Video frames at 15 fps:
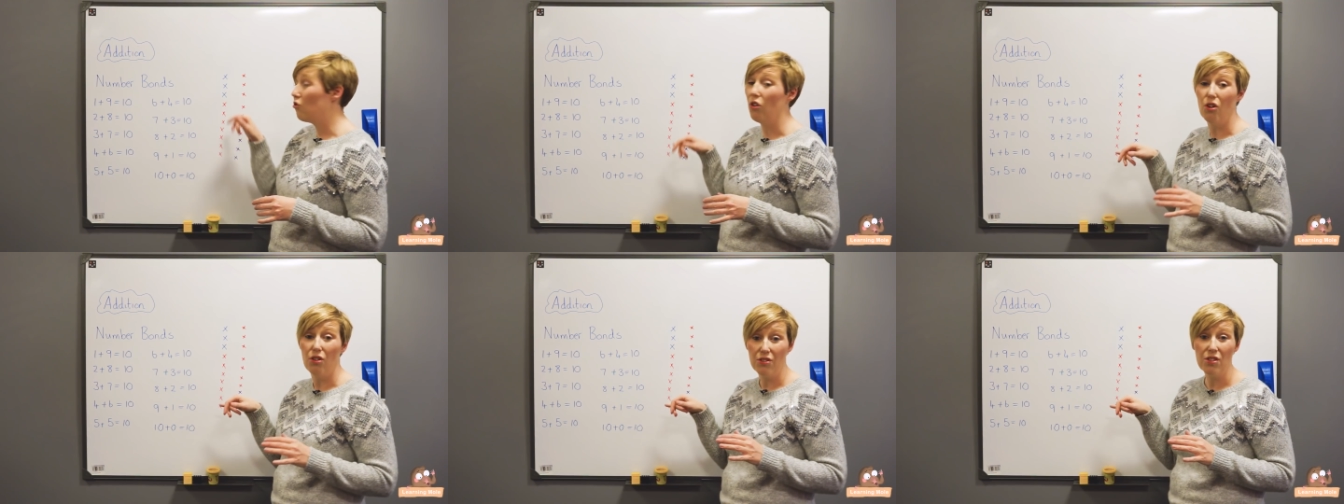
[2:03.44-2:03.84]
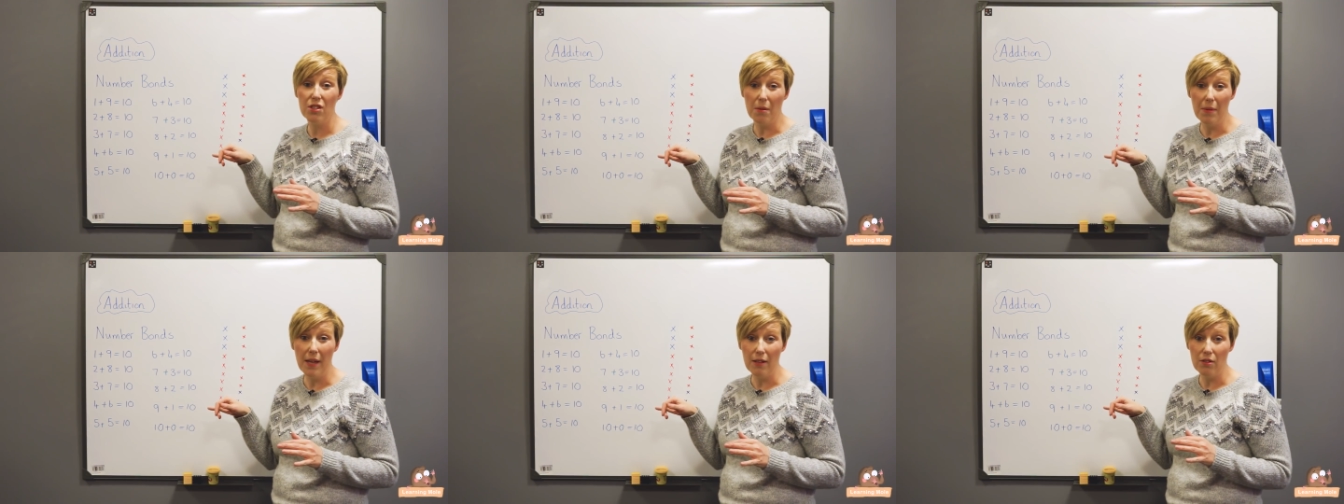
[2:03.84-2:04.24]
drawn
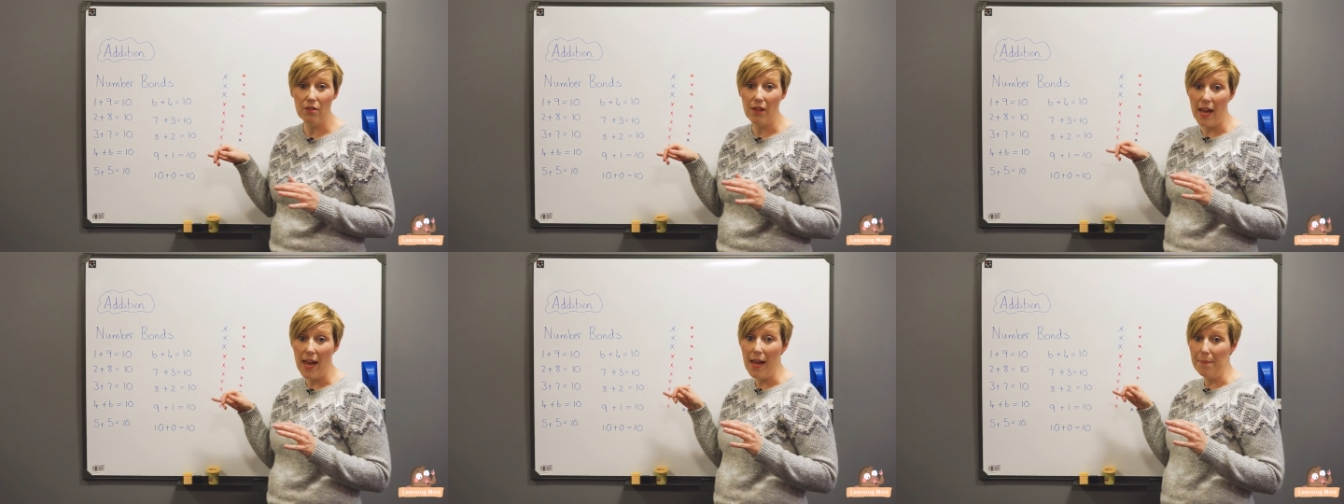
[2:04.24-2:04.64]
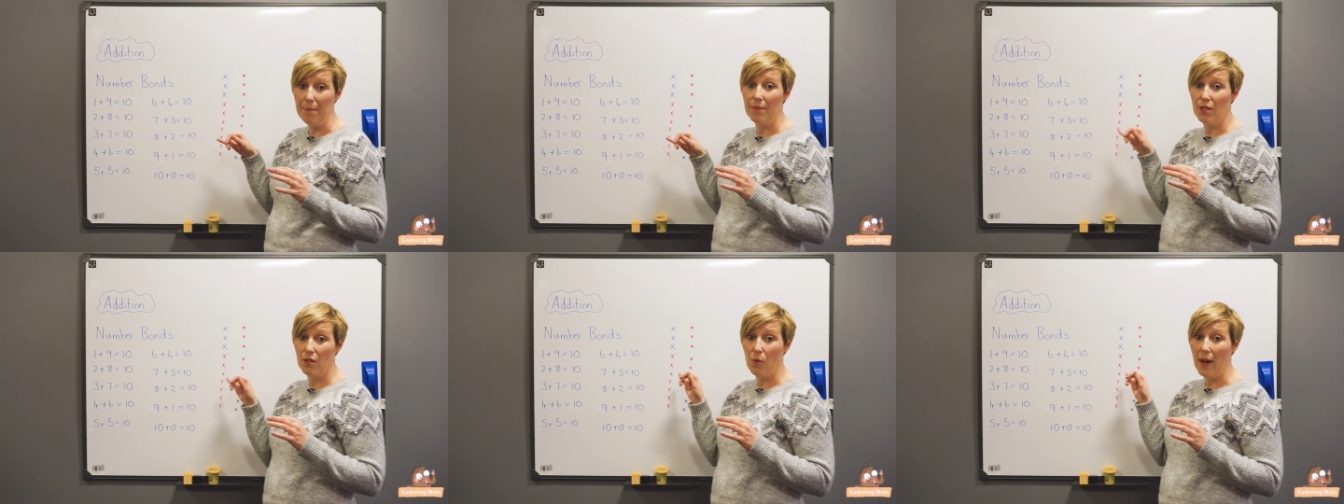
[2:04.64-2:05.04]
some little
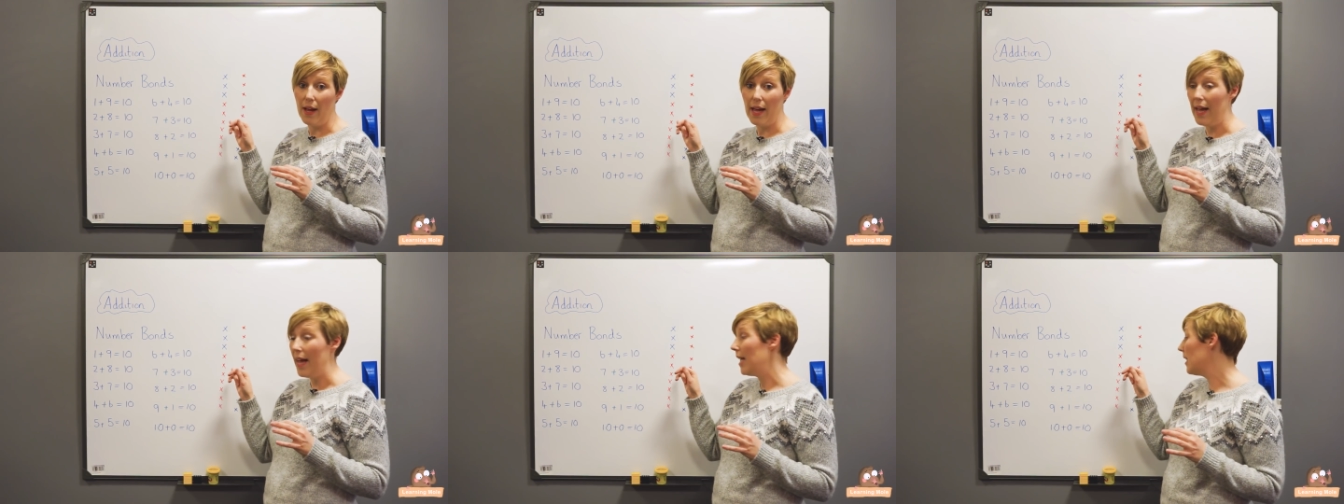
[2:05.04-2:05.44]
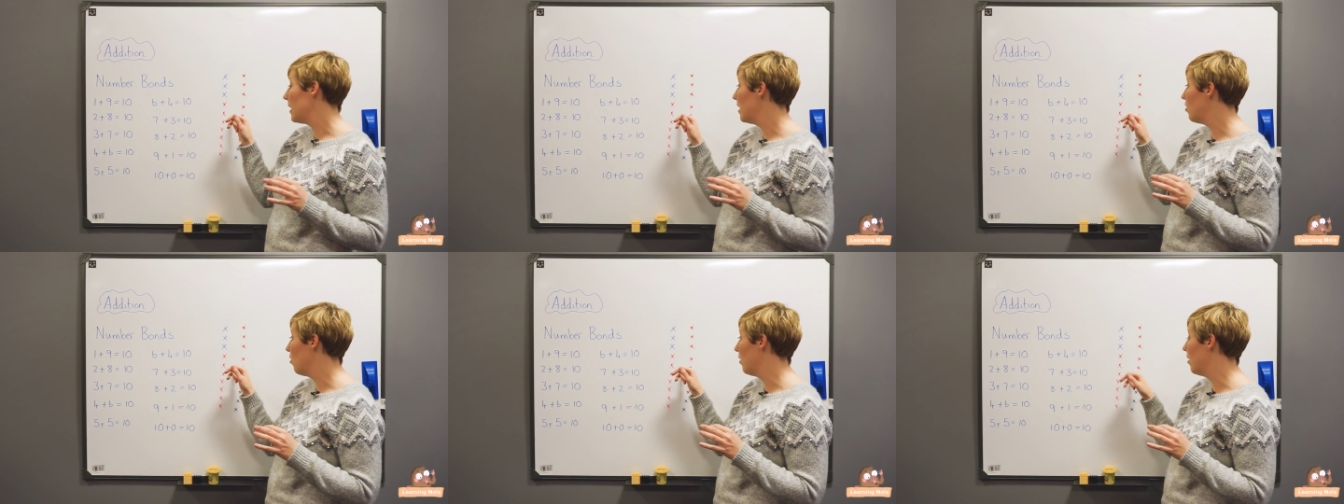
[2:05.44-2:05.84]
square
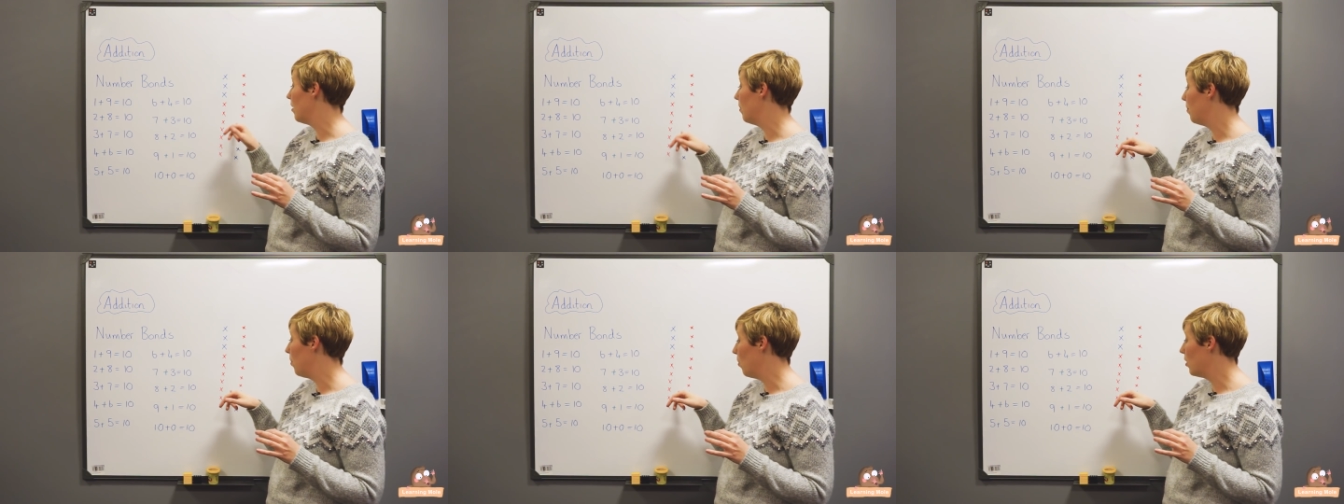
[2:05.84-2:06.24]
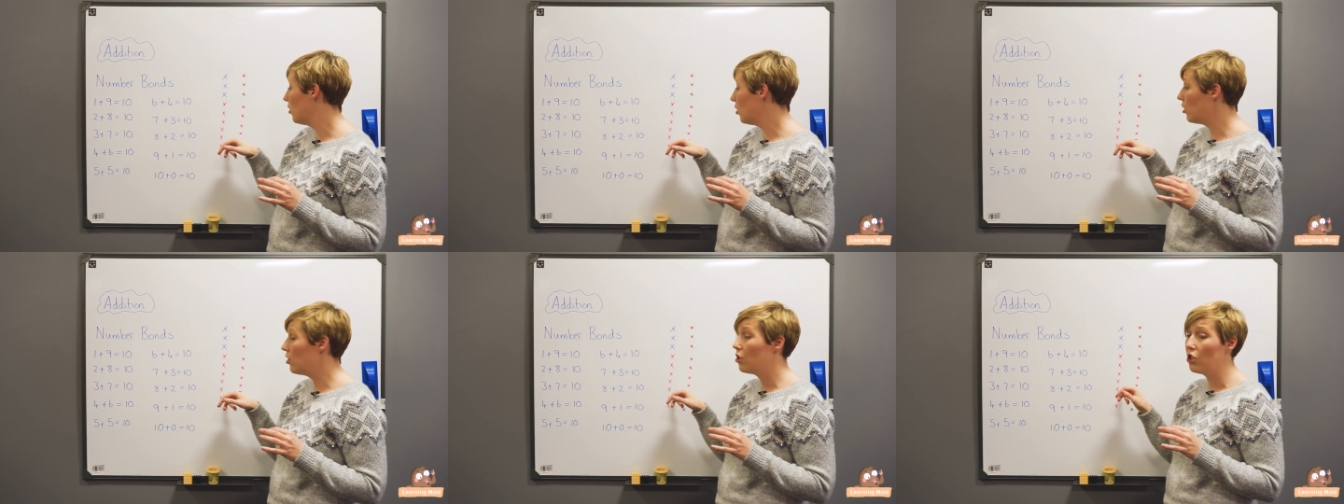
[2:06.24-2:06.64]
X's on the board
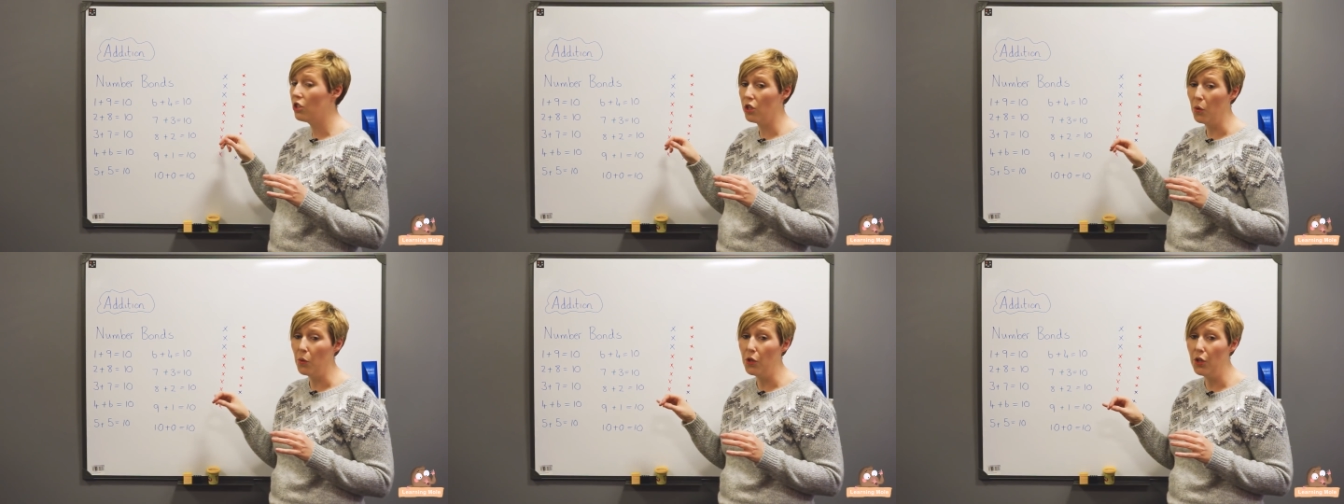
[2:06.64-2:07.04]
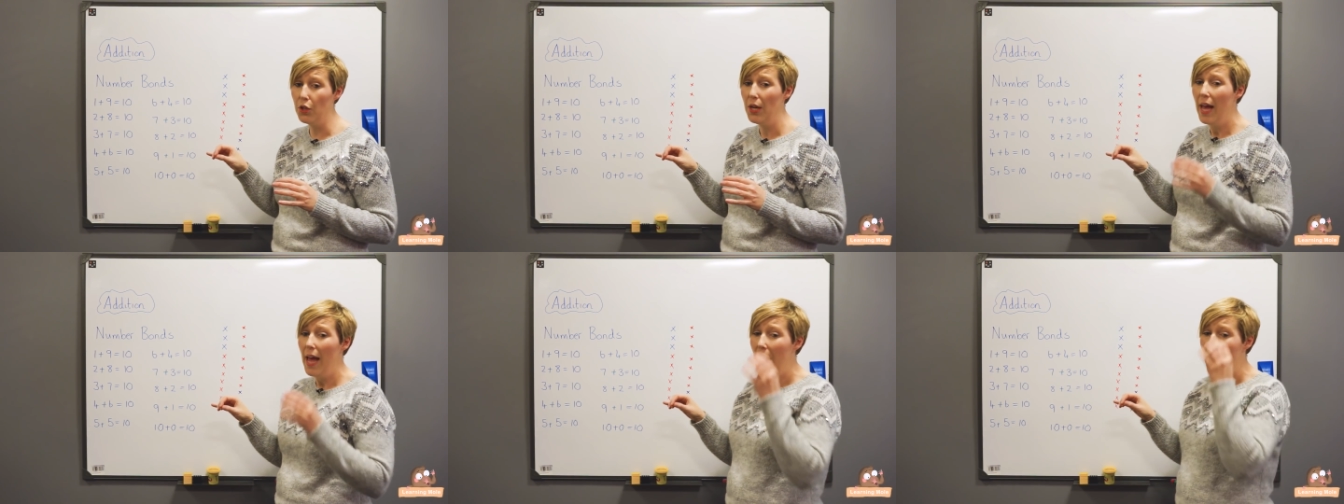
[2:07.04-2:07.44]
just to show you.